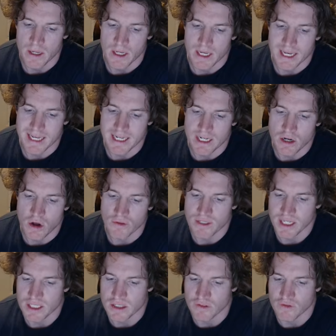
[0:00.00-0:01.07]
in a
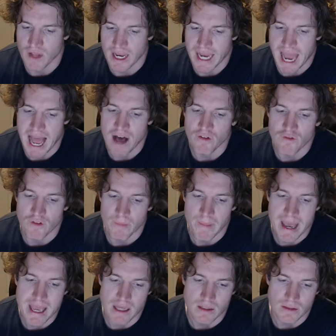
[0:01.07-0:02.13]
contest of like alpha
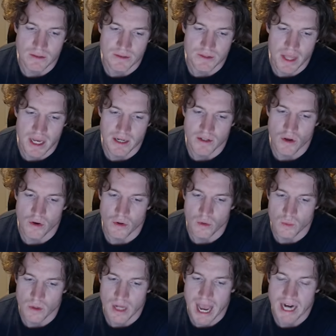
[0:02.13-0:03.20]
males, then Donald
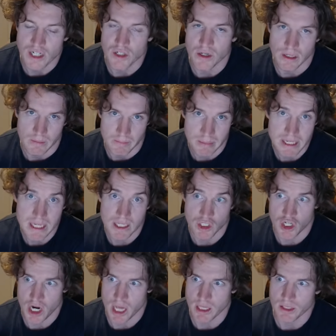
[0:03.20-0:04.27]
would actually be
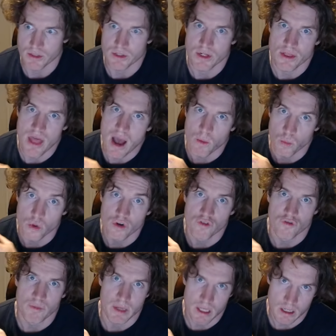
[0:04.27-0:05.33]
challenged. And that would
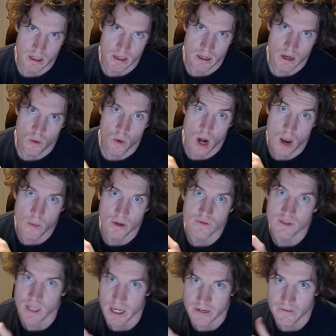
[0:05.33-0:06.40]
have been what I would have
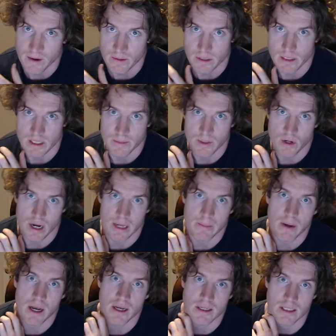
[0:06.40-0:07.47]
done if I was the Democratic
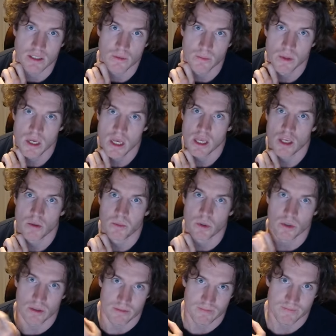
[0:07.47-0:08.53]
Party. You
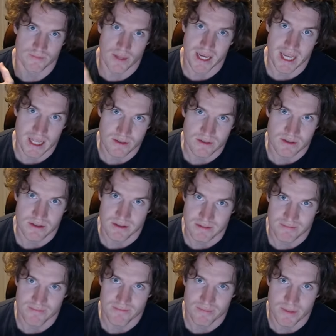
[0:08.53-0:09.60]
put against
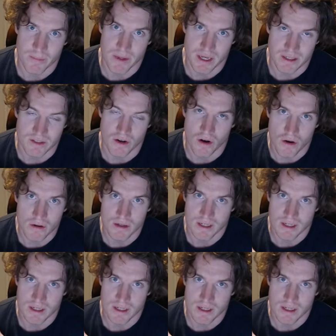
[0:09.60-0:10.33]
the big dog,